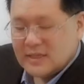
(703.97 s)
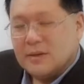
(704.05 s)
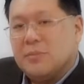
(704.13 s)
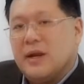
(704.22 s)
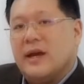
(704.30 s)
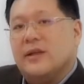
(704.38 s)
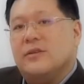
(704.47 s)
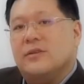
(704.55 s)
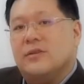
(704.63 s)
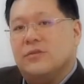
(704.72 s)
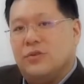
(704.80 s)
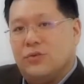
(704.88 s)
is
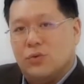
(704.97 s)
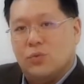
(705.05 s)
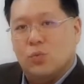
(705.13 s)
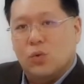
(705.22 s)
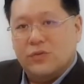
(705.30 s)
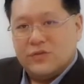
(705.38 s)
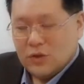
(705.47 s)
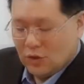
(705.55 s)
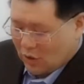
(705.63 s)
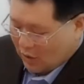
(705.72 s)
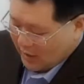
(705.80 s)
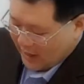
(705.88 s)
applying through Wolff's
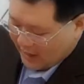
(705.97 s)
law